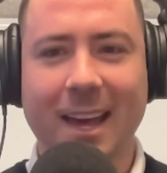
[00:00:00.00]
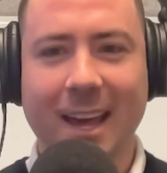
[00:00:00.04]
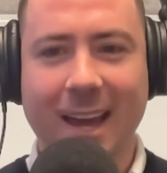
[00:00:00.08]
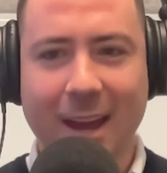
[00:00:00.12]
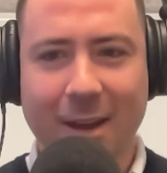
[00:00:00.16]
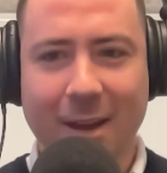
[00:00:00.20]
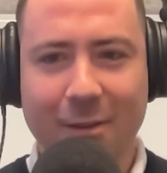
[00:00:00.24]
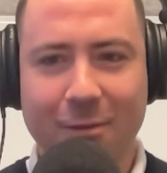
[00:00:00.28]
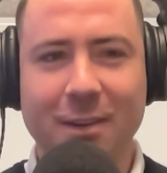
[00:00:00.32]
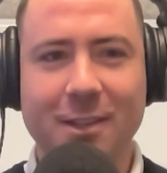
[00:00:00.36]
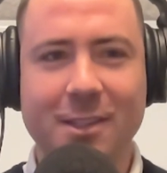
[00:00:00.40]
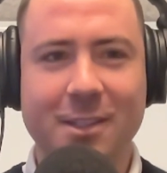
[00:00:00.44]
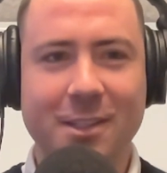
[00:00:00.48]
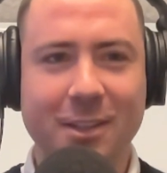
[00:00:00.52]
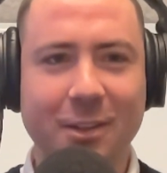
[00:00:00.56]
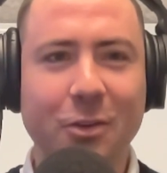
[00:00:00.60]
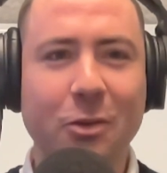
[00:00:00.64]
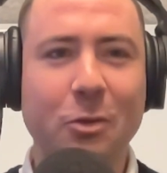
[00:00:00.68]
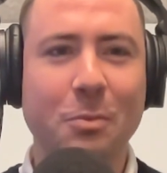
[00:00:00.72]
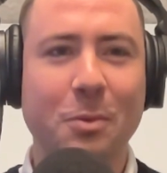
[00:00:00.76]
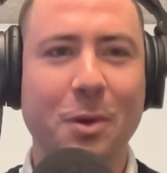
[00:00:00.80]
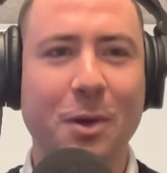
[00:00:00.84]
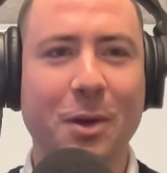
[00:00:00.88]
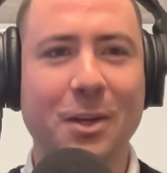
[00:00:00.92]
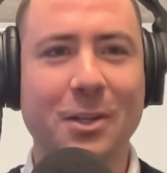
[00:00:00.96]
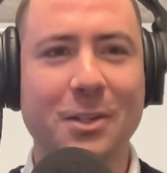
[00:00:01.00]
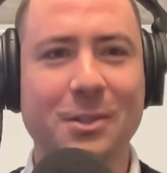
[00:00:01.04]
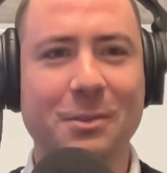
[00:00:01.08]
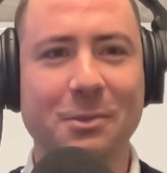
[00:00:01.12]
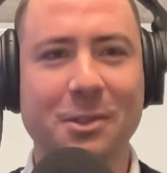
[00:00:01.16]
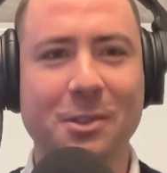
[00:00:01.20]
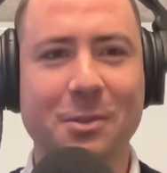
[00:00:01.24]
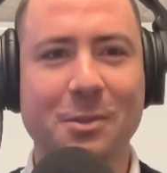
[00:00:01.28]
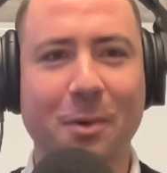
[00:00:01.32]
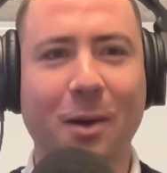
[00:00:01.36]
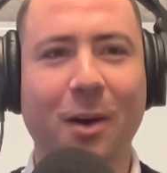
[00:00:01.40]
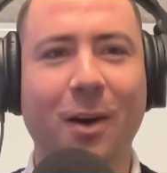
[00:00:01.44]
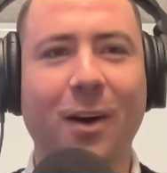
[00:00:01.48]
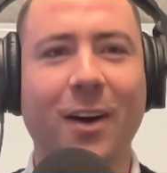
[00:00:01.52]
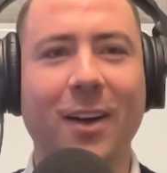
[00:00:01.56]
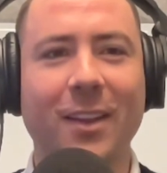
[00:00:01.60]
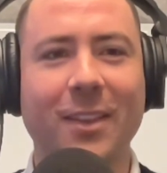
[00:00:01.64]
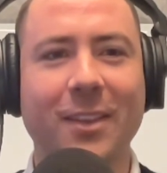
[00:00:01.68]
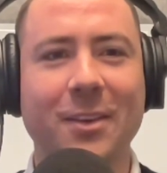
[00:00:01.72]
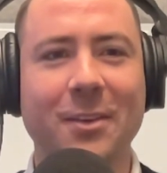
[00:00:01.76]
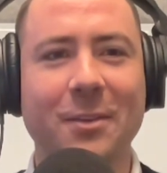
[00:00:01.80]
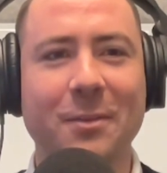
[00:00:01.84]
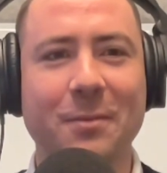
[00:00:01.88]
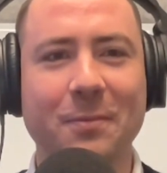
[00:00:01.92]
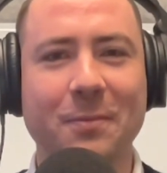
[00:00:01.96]
Every single person was
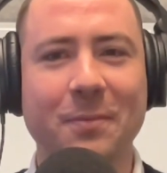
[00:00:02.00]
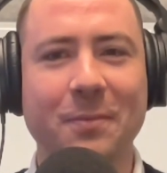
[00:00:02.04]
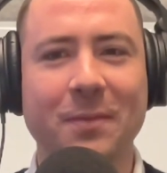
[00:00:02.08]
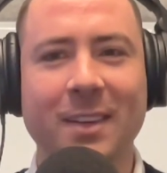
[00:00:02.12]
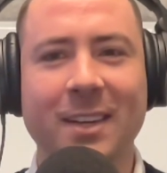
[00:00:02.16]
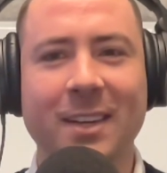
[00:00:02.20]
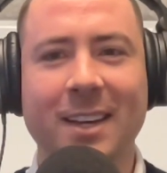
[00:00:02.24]
behind them.